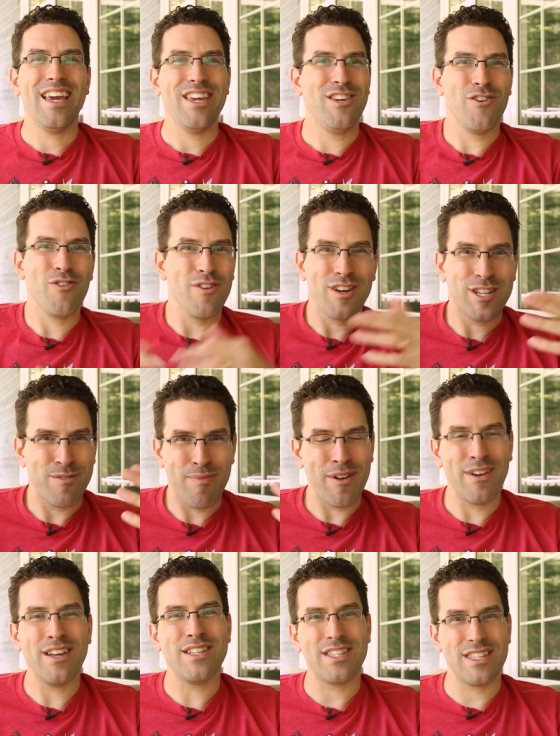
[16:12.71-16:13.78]
your
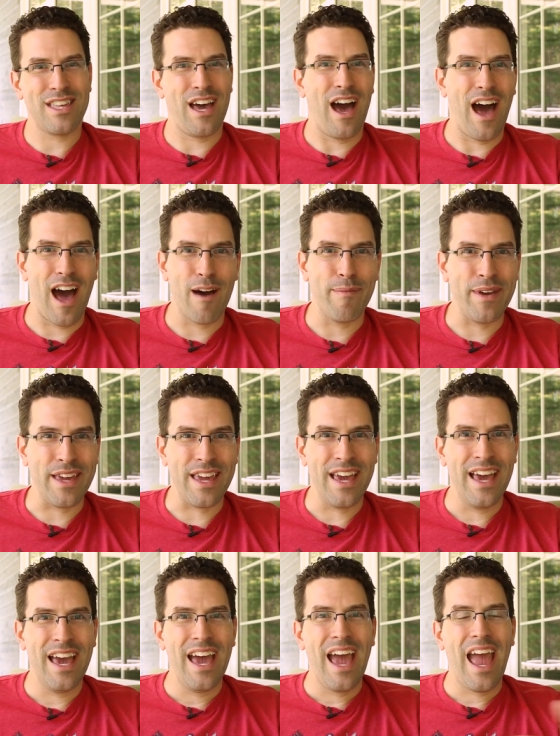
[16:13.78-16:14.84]
experience of the hobby,
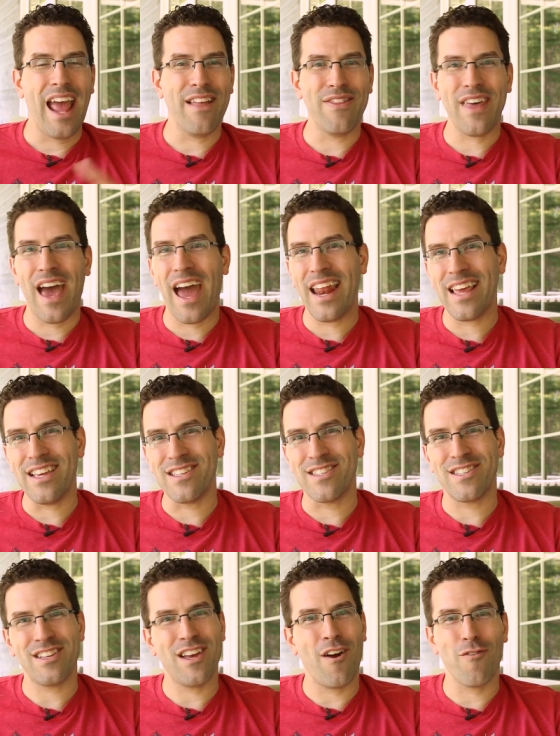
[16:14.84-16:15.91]
and that
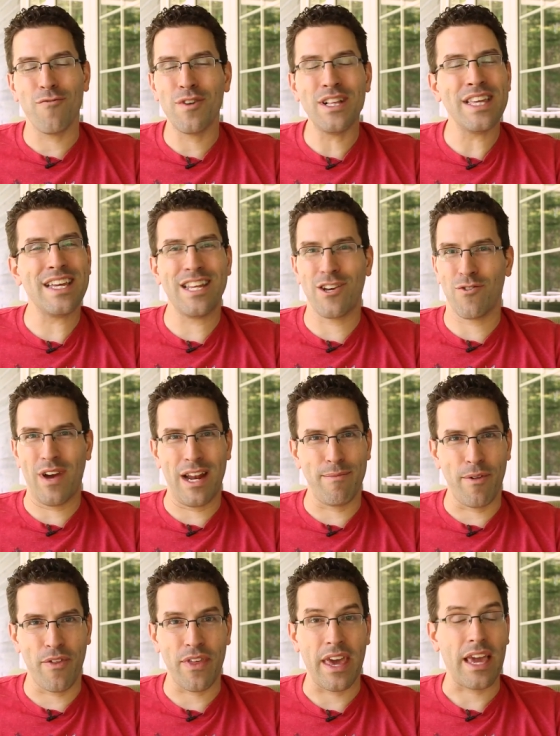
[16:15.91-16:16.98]
is really an
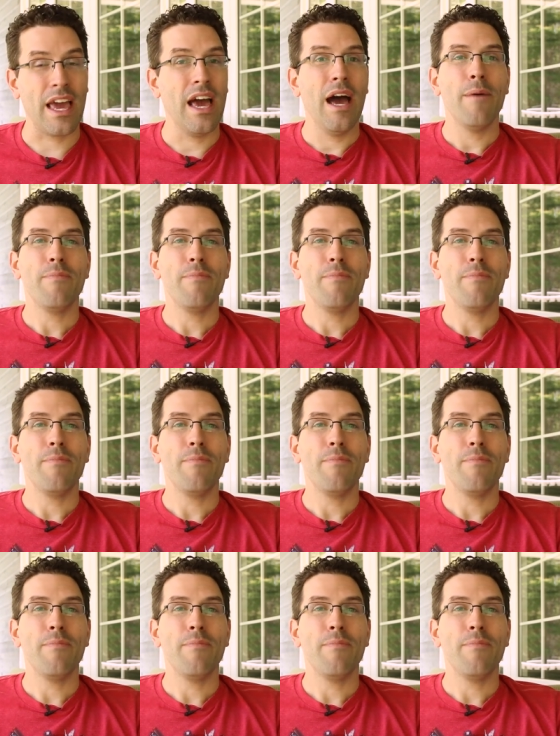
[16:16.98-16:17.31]
incredible thing.